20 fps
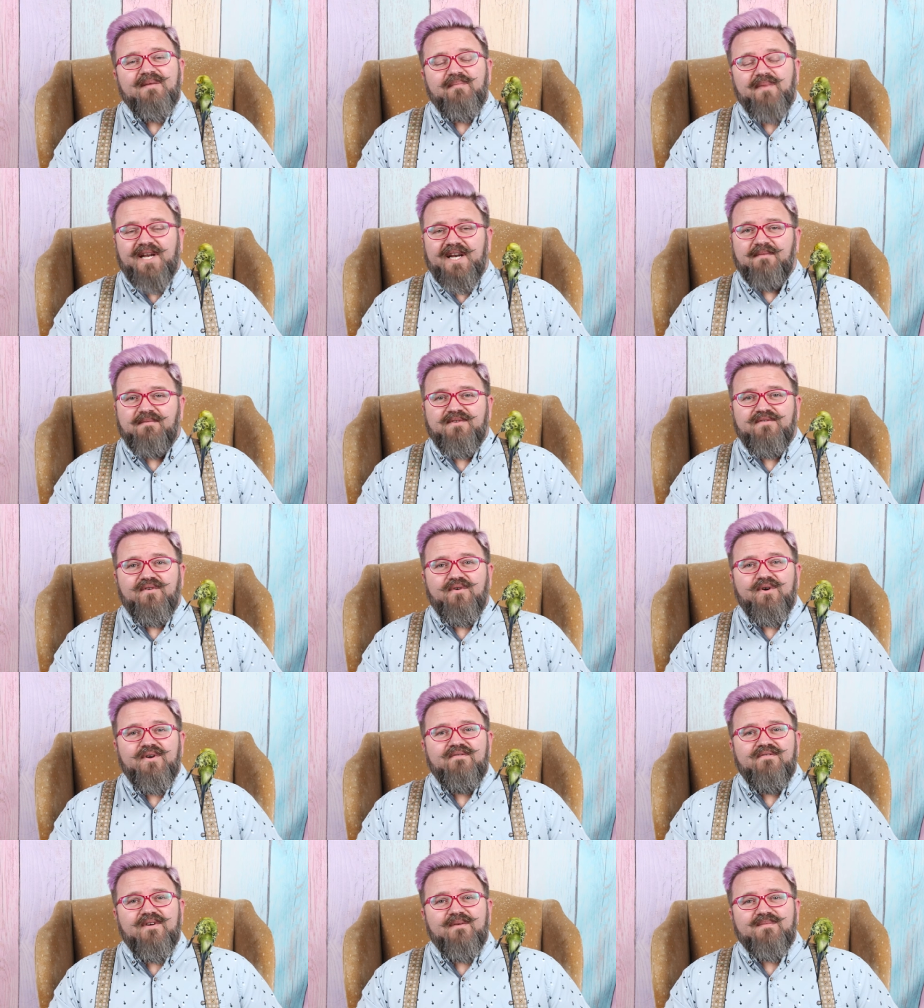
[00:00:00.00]
My name's
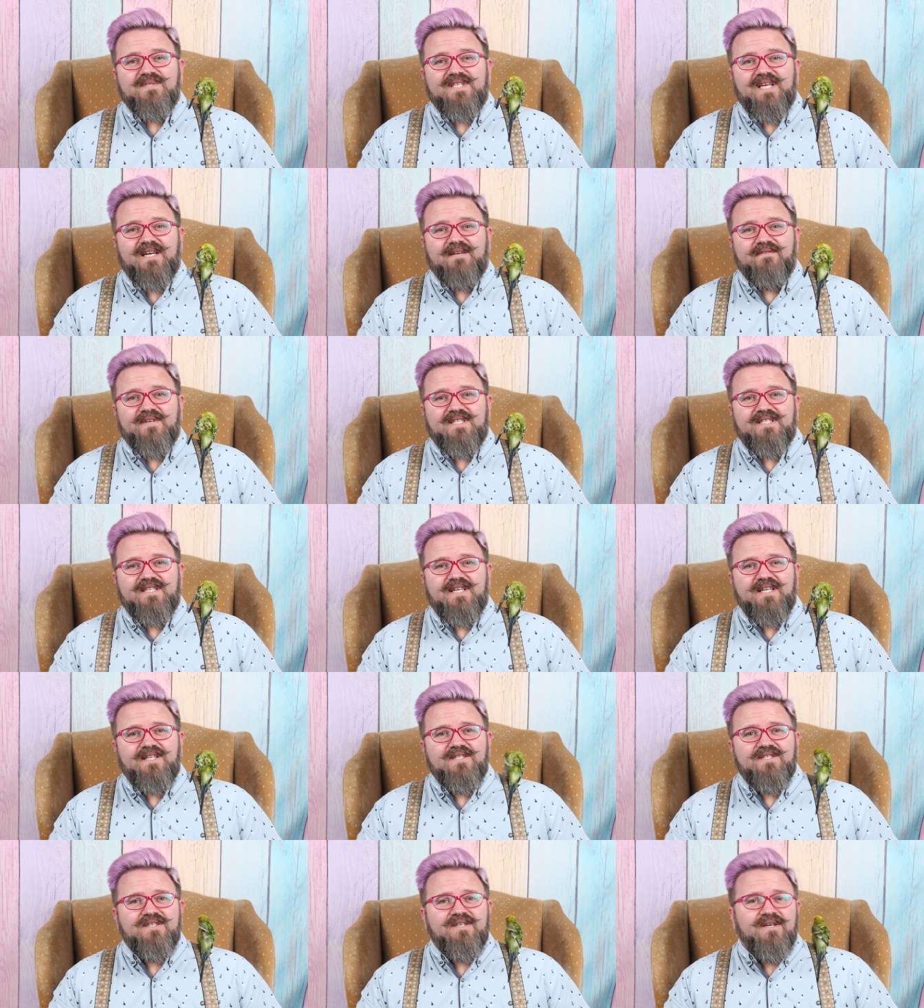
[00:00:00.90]
Ford from Son of a
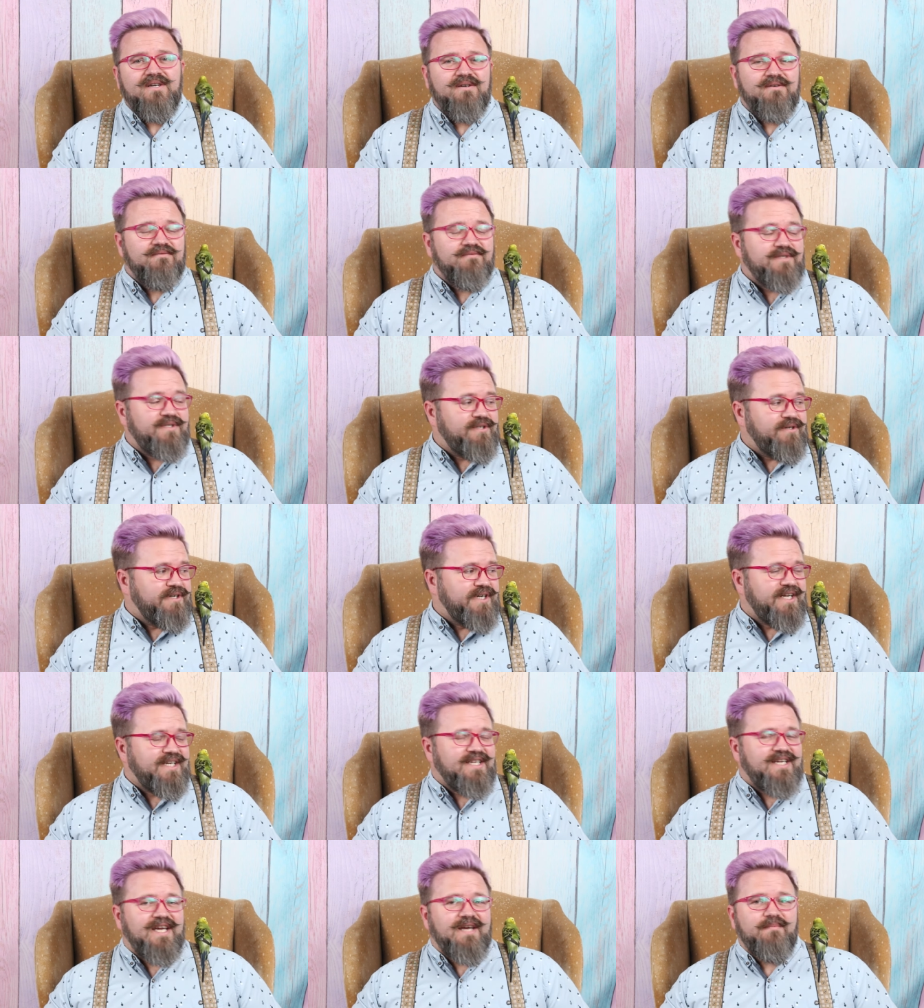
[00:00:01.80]
Stitch.
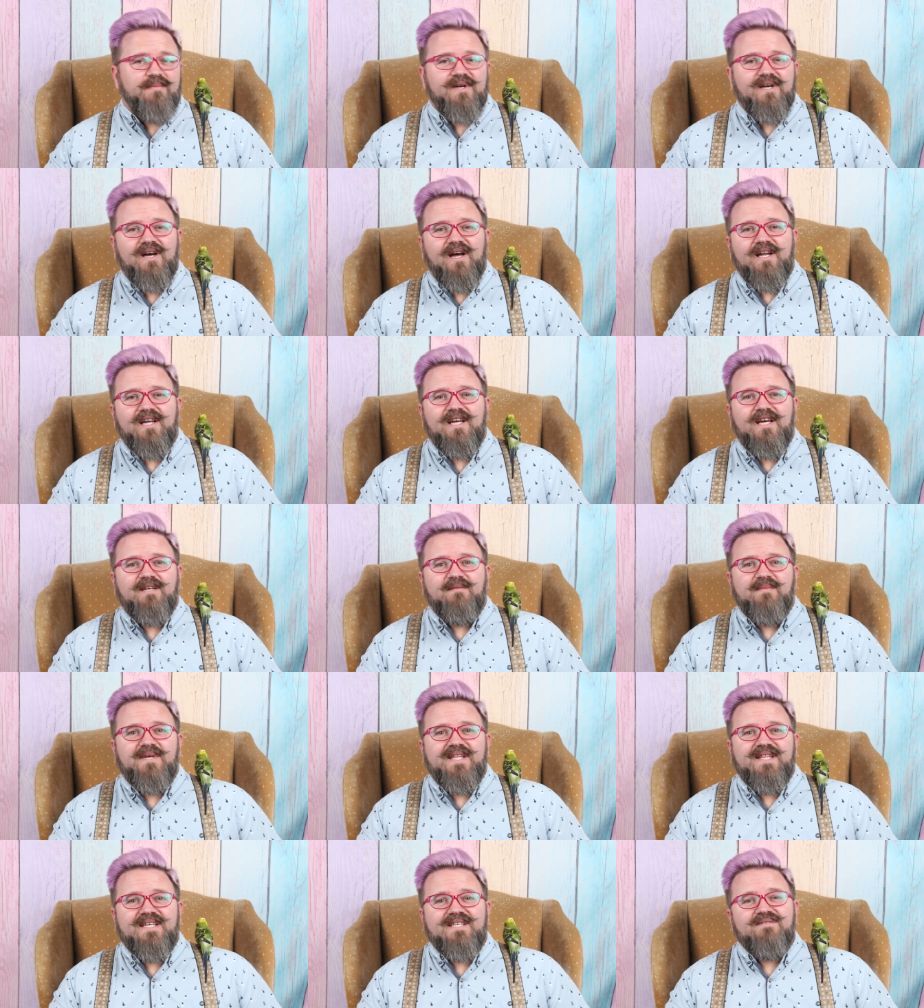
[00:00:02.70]
Returning to keep an eye on
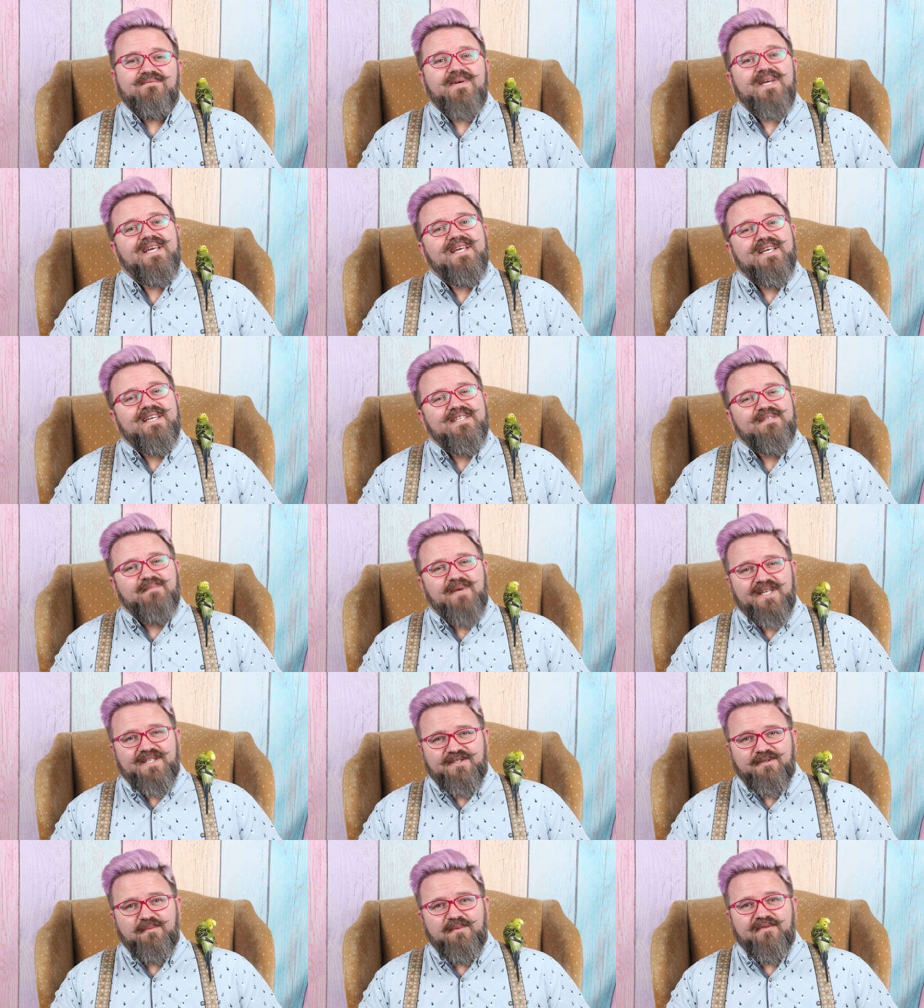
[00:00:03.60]
me this week is
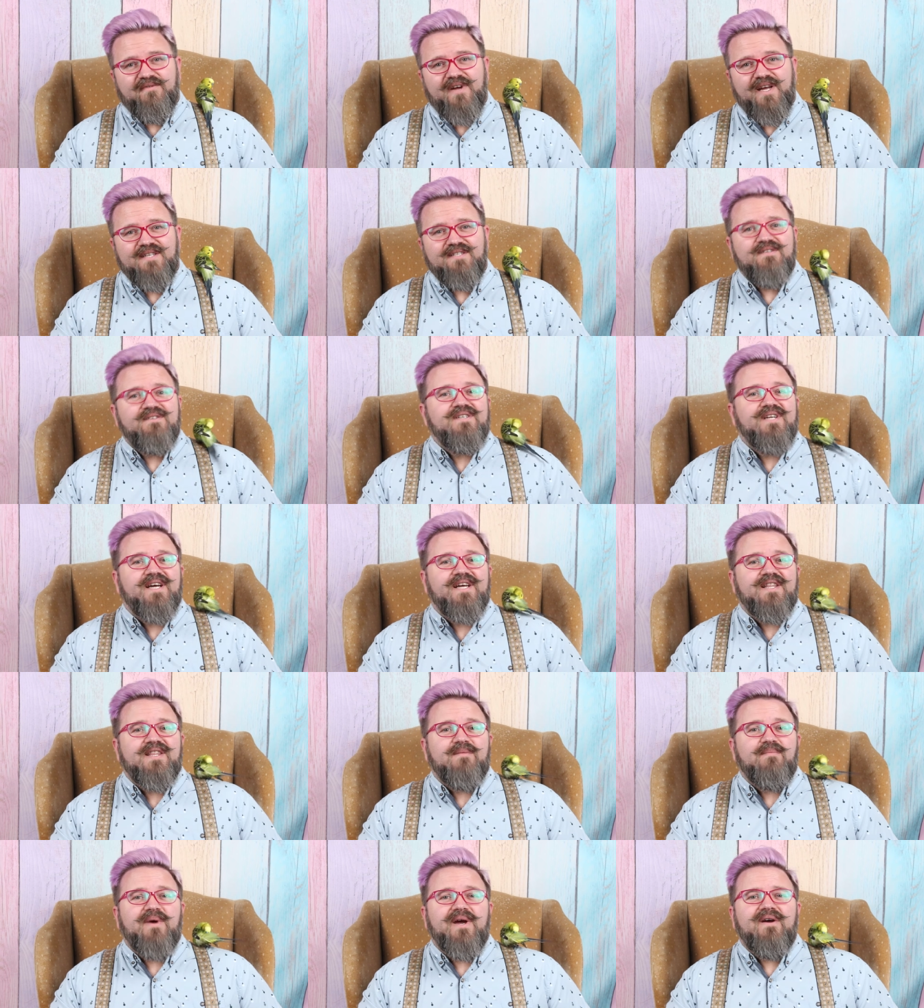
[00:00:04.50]
my supervisor,
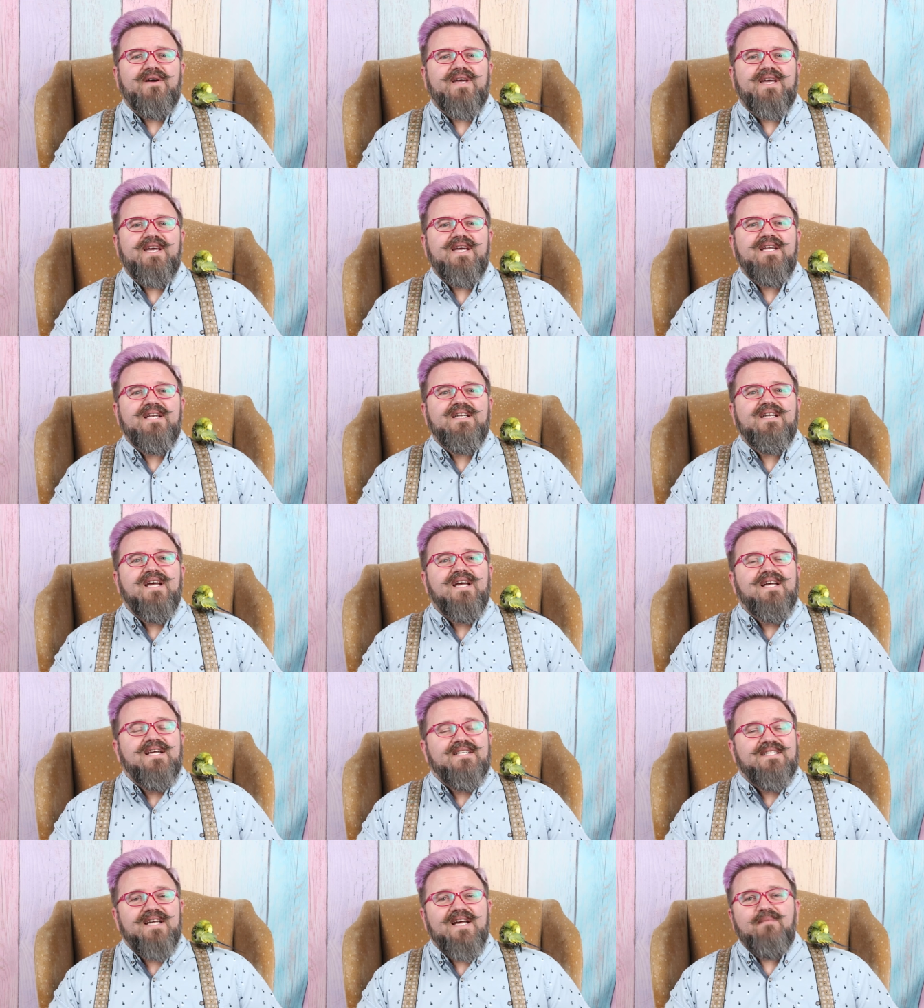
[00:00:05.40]
Nugget the Parakeet,
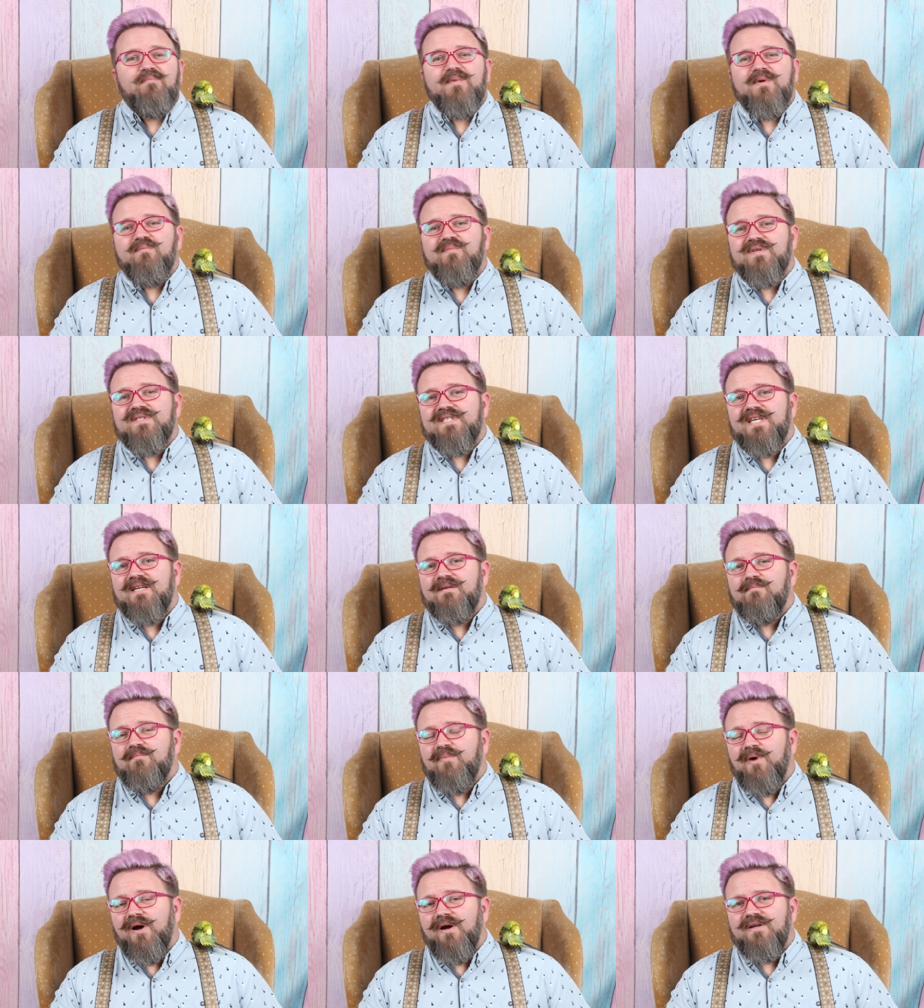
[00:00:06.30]
to help me
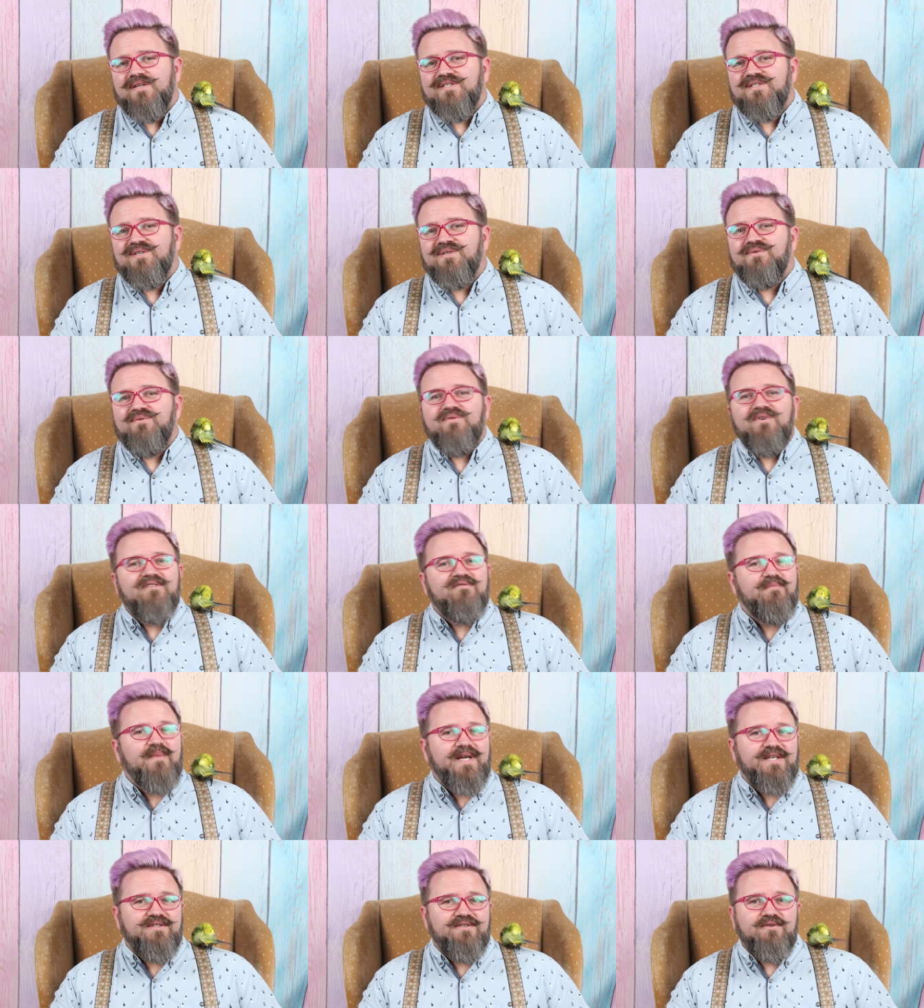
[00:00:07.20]
present part two of
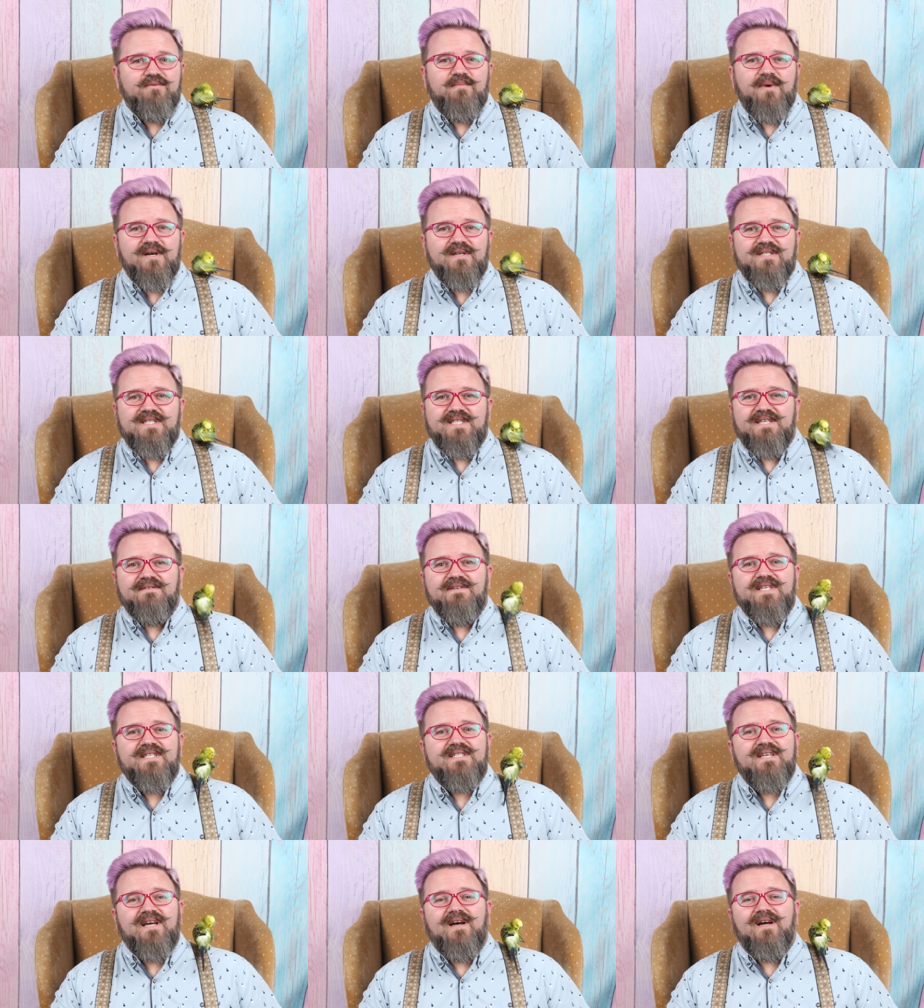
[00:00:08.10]
my two-part
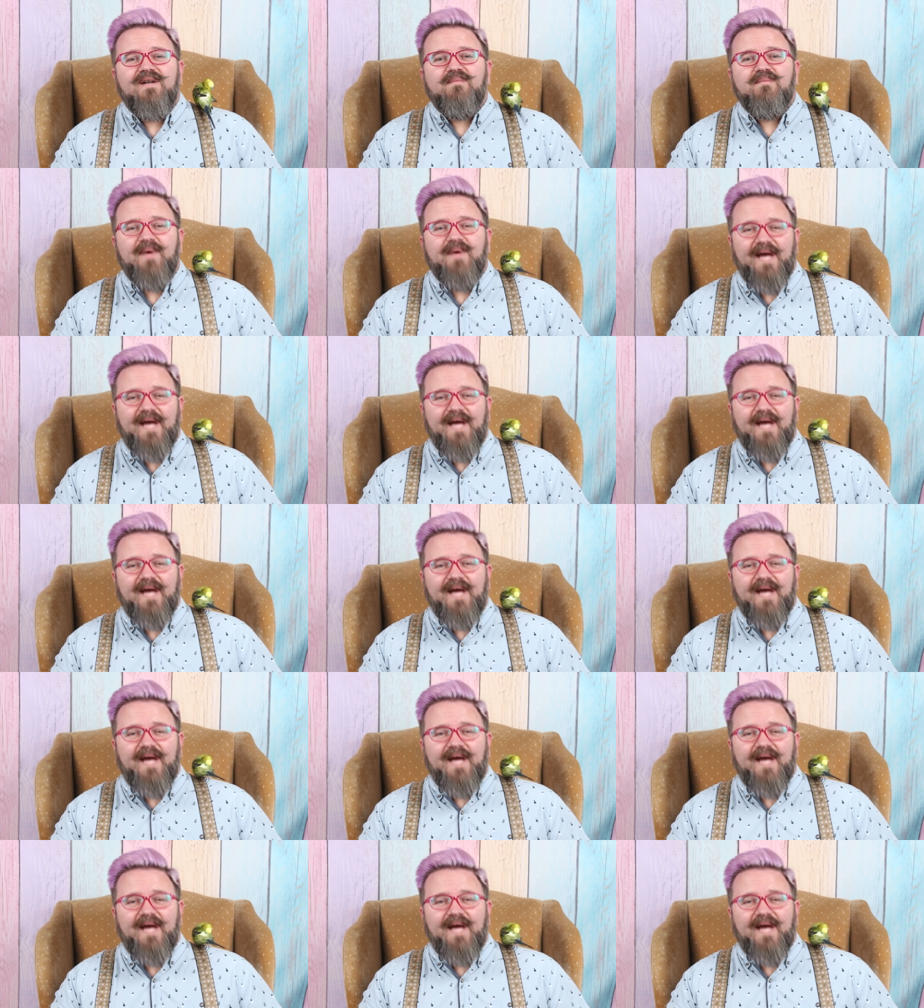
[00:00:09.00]
series on